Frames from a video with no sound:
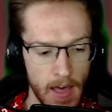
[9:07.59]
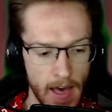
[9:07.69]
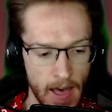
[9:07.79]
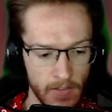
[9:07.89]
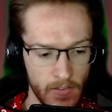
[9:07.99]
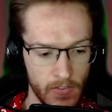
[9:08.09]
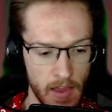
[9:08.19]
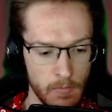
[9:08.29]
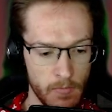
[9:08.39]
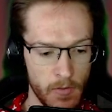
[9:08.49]
And
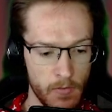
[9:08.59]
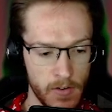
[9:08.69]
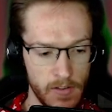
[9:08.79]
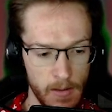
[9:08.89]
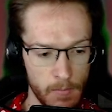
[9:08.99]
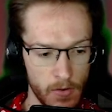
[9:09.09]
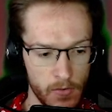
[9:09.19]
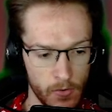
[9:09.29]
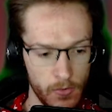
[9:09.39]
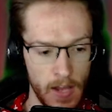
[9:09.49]
same for the redeem of the
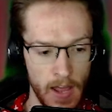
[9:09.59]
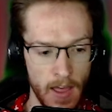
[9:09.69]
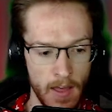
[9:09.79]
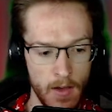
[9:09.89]
true gear.